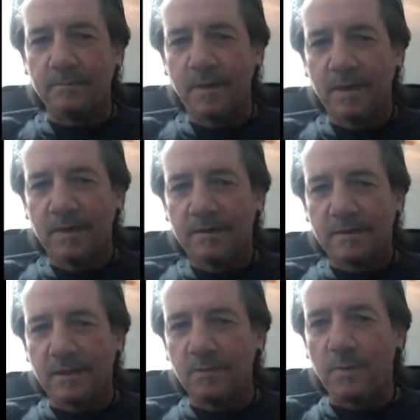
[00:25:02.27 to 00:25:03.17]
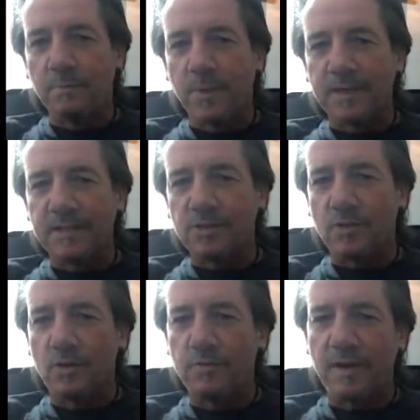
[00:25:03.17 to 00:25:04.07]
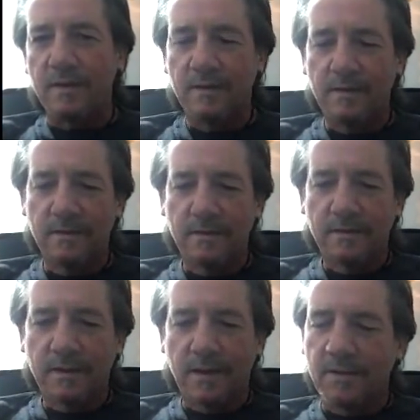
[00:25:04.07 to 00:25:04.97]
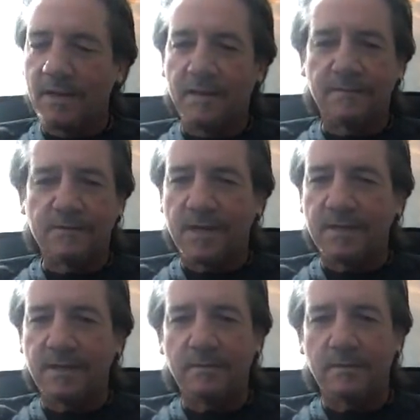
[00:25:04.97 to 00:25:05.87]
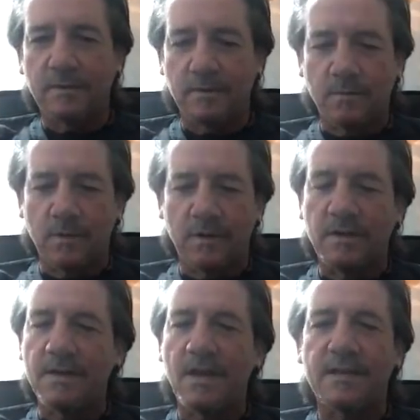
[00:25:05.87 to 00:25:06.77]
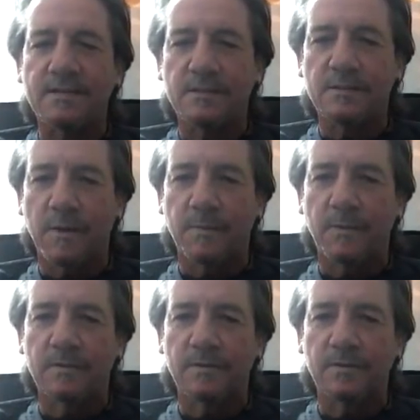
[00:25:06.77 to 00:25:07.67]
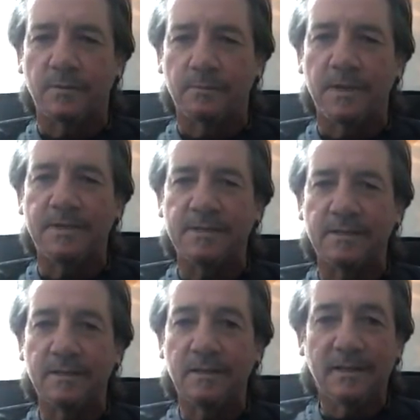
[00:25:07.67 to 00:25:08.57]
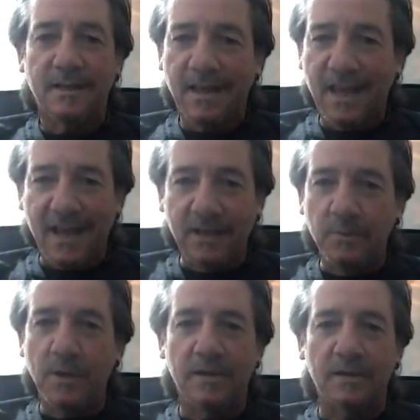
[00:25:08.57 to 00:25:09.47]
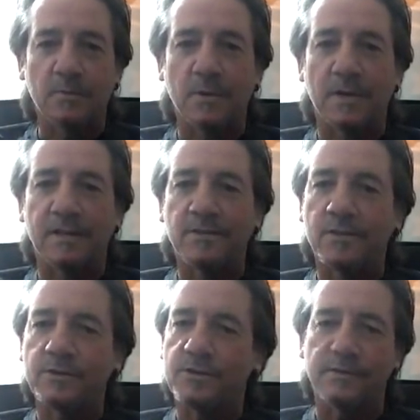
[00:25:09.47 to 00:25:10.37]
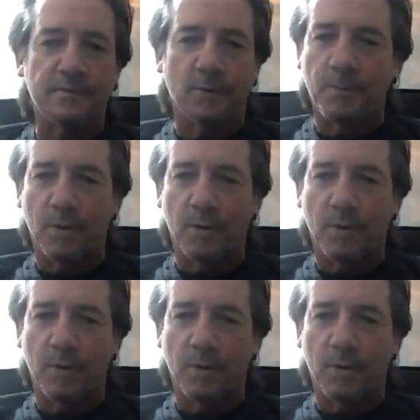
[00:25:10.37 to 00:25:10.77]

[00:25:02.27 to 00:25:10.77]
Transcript: the thing when Billy took over, and I've said it, one of the nicest people you'll meet anywhere in the world, not just in football.